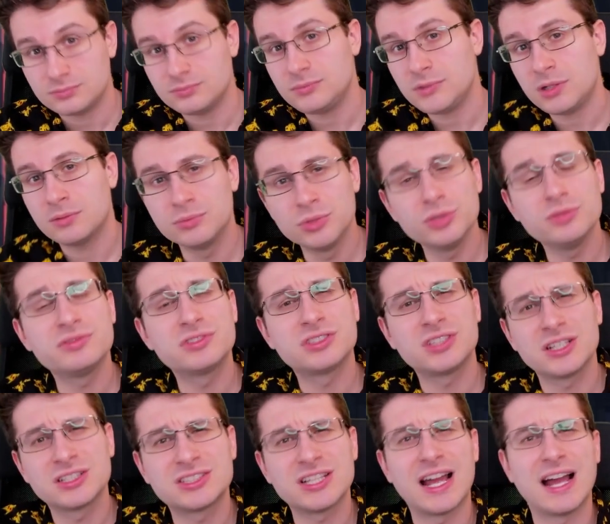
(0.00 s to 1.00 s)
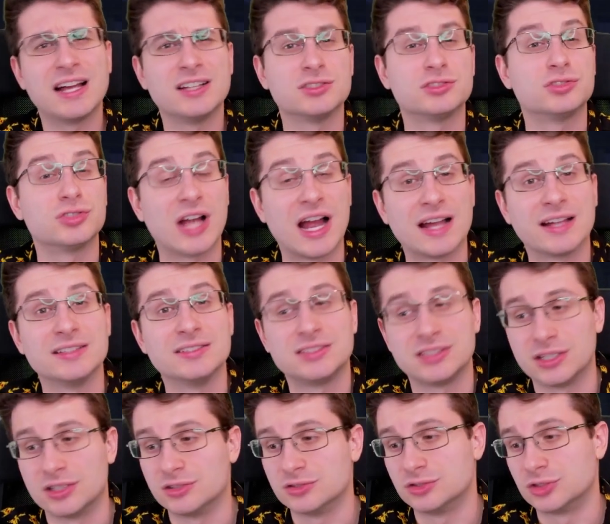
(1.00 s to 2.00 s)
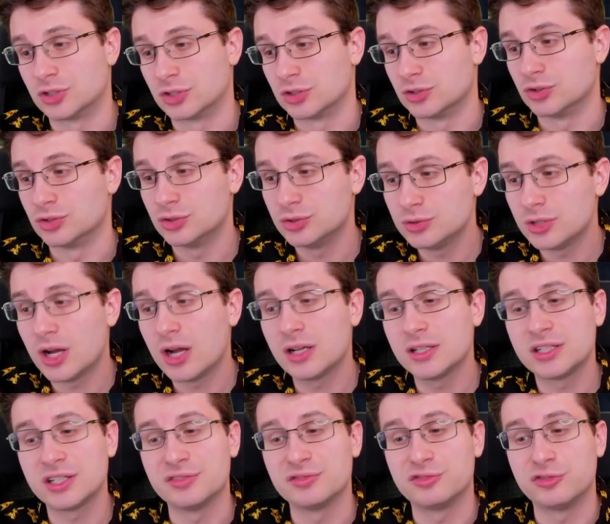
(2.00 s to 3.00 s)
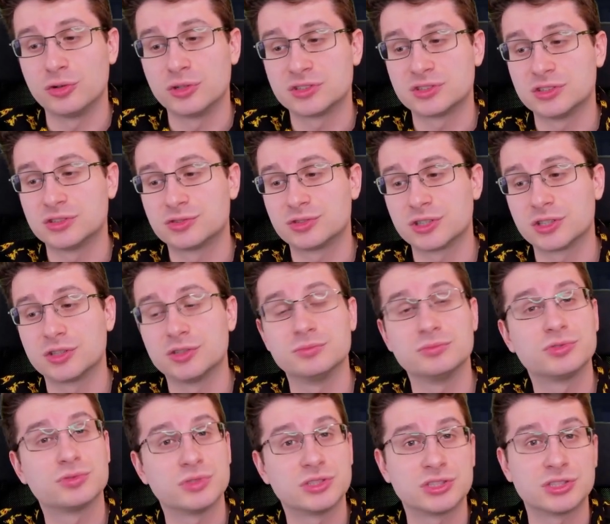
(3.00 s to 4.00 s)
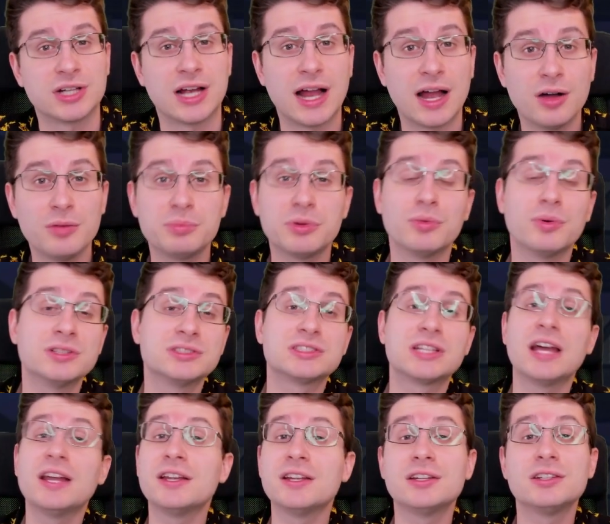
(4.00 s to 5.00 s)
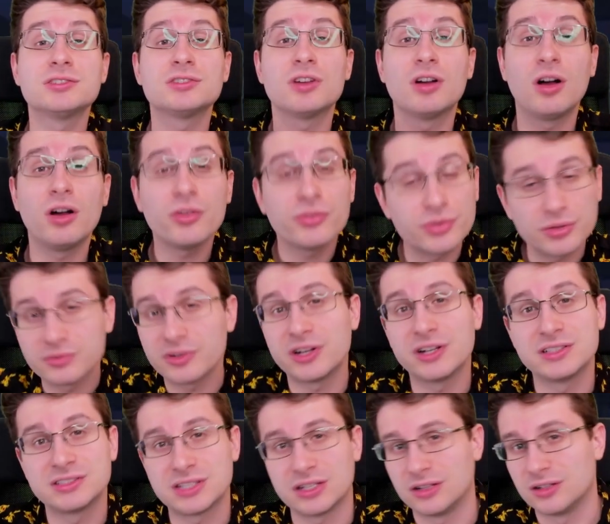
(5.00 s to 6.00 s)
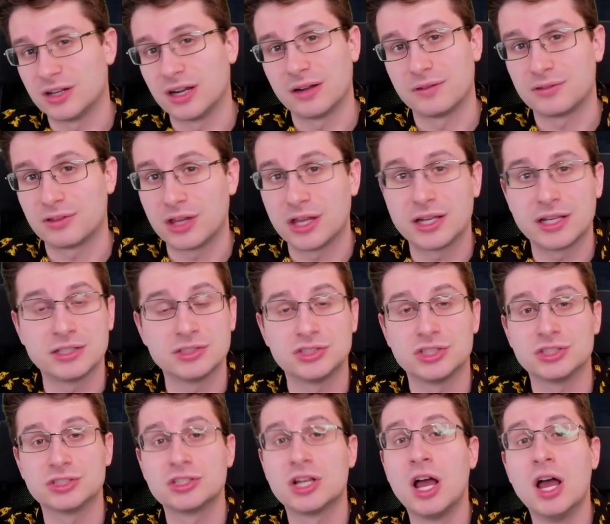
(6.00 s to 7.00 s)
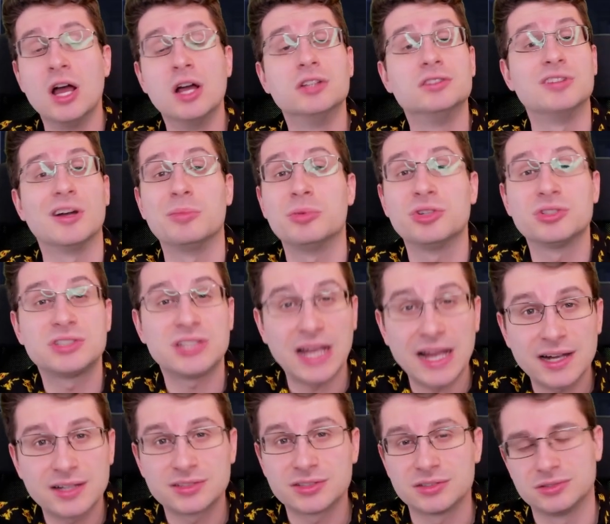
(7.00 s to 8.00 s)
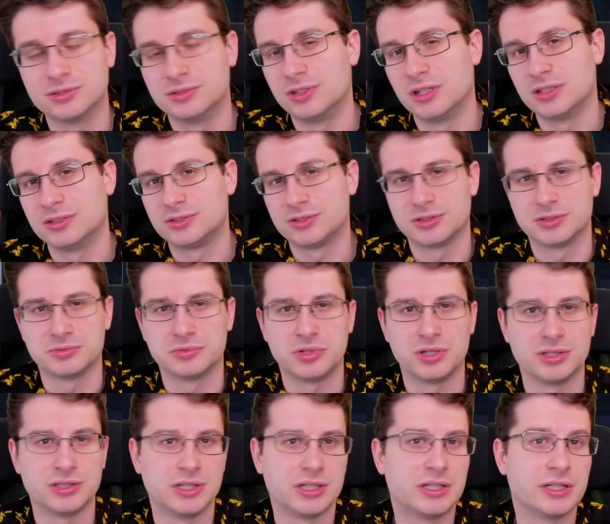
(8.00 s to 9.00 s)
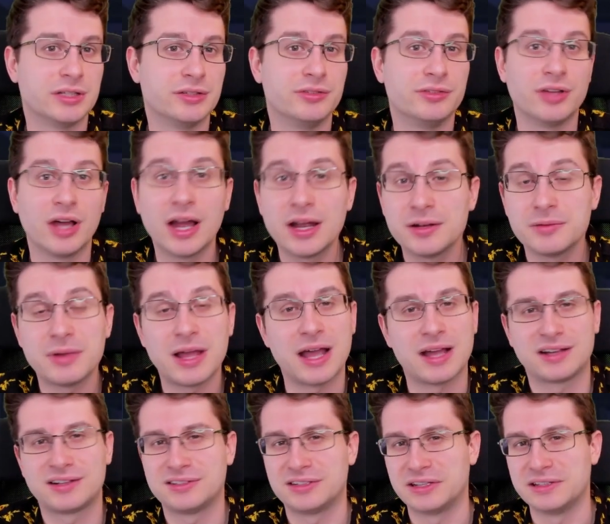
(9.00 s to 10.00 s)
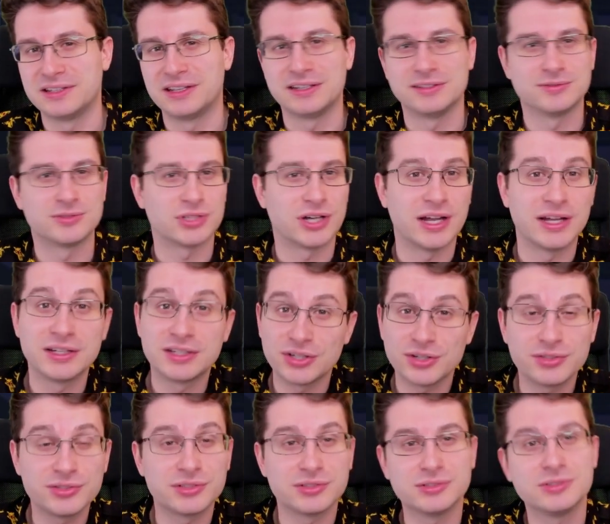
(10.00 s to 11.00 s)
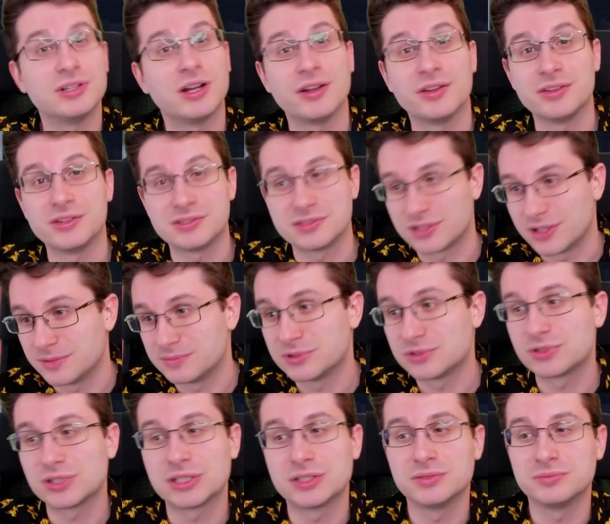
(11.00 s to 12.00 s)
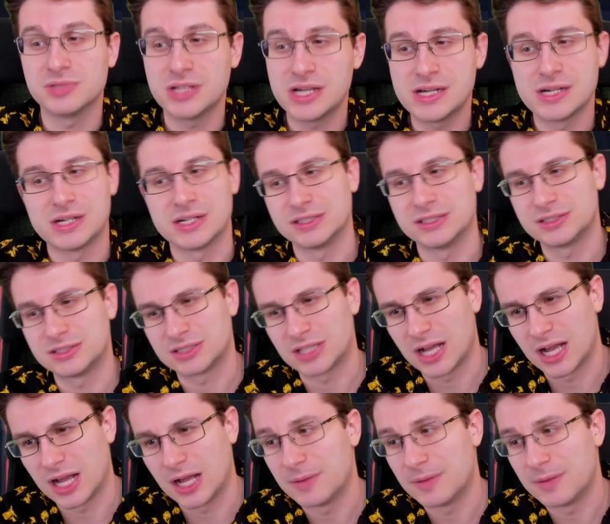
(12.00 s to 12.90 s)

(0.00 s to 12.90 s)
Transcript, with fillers: Moves such as Dragon Tail Duraludon can force the Trick Room Switcher out, but once again, it is also very telegraphed. They could just double attack Duraludon turn one. They can Dynamax and then try and kill Duraludon and then set up the Trick Room later. It's, uh,